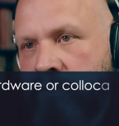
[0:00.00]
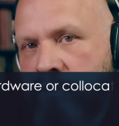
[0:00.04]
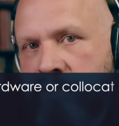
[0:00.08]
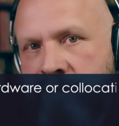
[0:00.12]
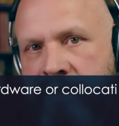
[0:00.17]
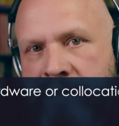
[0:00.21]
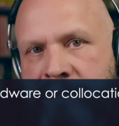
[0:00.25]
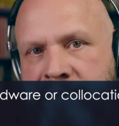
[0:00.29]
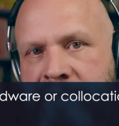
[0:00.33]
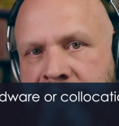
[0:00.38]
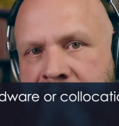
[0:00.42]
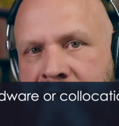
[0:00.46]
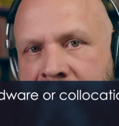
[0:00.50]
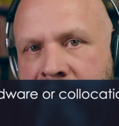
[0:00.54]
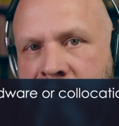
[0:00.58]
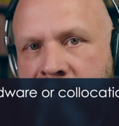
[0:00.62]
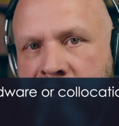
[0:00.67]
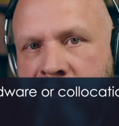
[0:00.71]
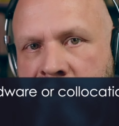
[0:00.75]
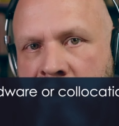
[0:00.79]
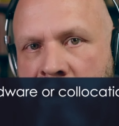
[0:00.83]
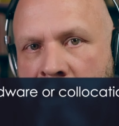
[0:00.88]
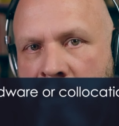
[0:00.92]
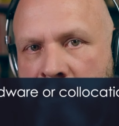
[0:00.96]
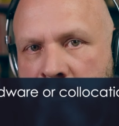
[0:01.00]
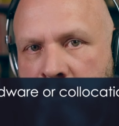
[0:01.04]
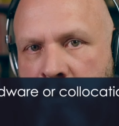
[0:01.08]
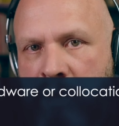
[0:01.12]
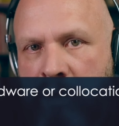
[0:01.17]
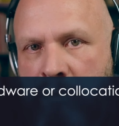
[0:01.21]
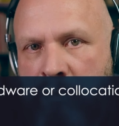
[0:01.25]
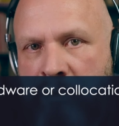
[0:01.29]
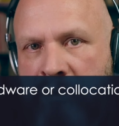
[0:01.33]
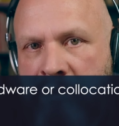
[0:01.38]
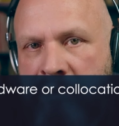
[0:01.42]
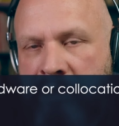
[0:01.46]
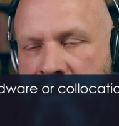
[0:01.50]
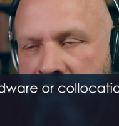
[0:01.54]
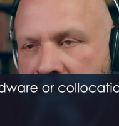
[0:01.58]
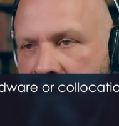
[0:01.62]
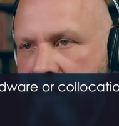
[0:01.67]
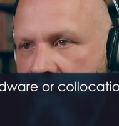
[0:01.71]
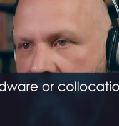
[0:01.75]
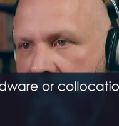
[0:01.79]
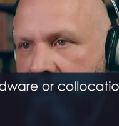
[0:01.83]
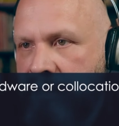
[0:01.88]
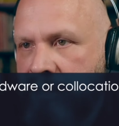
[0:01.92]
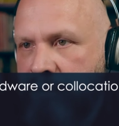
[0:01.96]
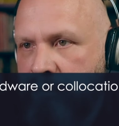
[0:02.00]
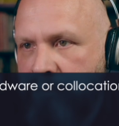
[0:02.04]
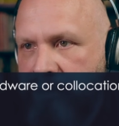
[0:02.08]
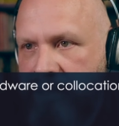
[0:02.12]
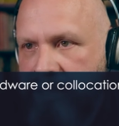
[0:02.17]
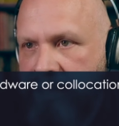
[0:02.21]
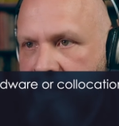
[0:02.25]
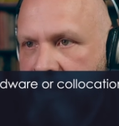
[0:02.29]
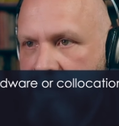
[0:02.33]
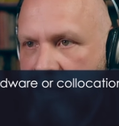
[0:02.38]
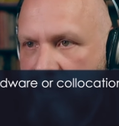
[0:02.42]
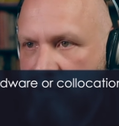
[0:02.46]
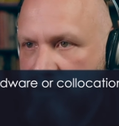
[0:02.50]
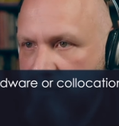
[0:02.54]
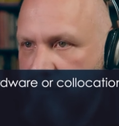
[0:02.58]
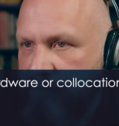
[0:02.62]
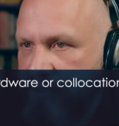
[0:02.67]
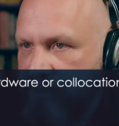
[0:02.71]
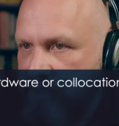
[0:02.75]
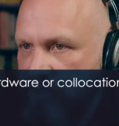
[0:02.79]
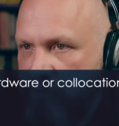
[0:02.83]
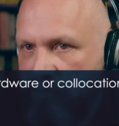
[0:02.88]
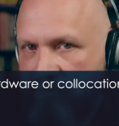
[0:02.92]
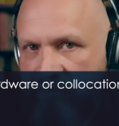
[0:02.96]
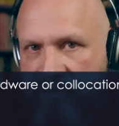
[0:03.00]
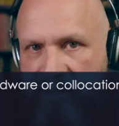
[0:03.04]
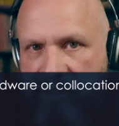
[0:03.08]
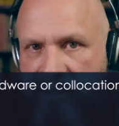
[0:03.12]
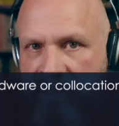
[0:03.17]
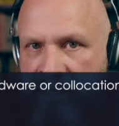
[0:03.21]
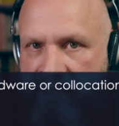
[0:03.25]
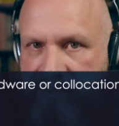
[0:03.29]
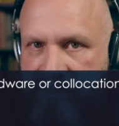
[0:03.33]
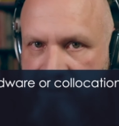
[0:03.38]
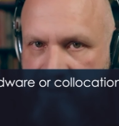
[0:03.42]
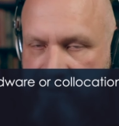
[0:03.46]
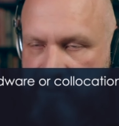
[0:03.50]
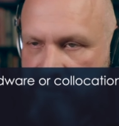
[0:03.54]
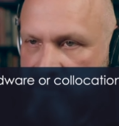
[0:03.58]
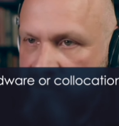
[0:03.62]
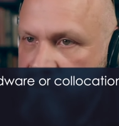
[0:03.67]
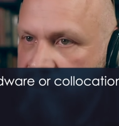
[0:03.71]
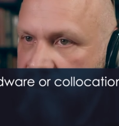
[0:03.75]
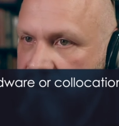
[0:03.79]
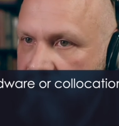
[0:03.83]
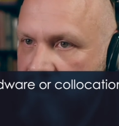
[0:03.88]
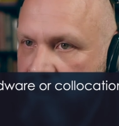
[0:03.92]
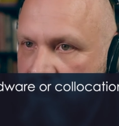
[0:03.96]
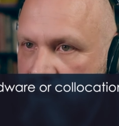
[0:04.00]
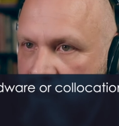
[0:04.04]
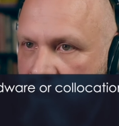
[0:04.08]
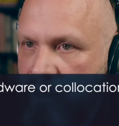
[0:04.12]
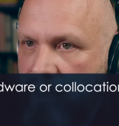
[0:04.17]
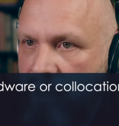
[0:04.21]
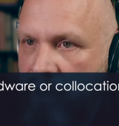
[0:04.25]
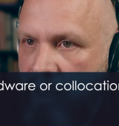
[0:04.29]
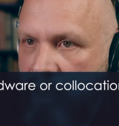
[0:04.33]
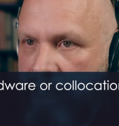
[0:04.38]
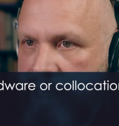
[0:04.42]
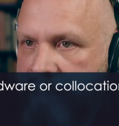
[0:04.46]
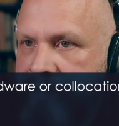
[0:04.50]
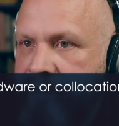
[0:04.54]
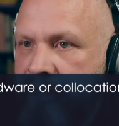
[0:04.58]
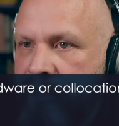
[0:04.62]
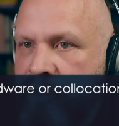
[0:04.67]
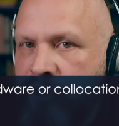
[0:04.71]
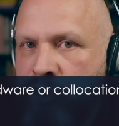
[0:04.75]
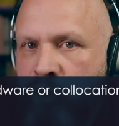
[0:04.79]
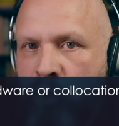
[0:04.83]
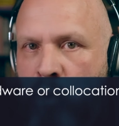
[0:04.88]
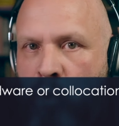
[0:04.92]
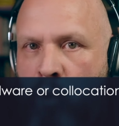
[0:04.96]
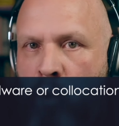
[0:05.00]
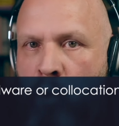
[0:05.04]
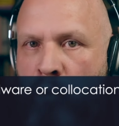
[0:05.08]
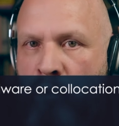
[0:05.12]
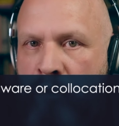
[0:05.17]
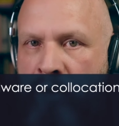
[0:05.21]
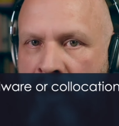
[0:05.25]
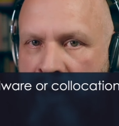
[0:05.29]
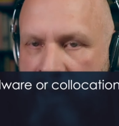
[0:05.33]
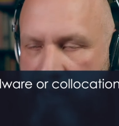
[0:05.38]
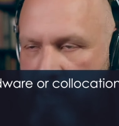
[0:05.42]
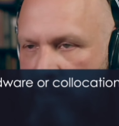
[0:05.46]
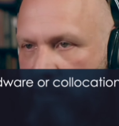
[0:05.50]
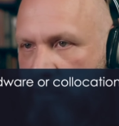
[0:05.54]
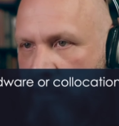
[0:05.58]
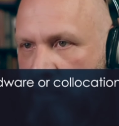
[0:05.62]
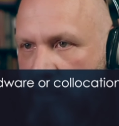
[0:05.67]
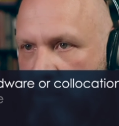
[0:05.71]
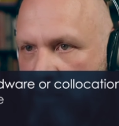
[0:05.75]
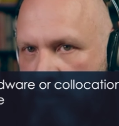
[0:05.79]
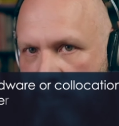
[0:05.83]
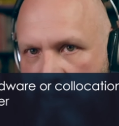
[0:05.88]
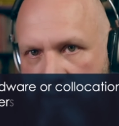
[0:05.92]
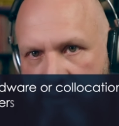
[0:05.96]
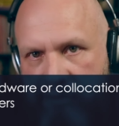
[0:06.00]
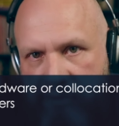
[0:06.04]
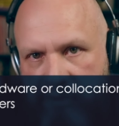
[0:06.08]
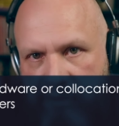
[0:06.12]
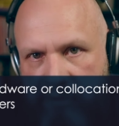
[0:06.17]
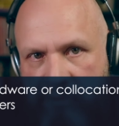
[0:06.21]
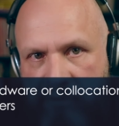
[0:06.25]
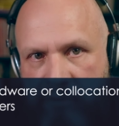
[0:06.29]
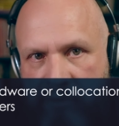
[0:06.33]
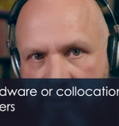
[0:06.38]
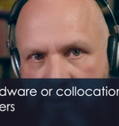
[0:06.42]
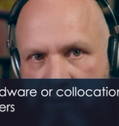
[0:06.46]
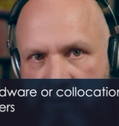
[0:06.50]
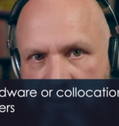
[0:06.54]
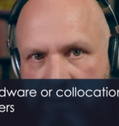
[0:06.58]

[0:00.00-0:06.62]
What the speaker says: dedicated hardware where the clients bring 100% of their licenses, Linux-only clusters,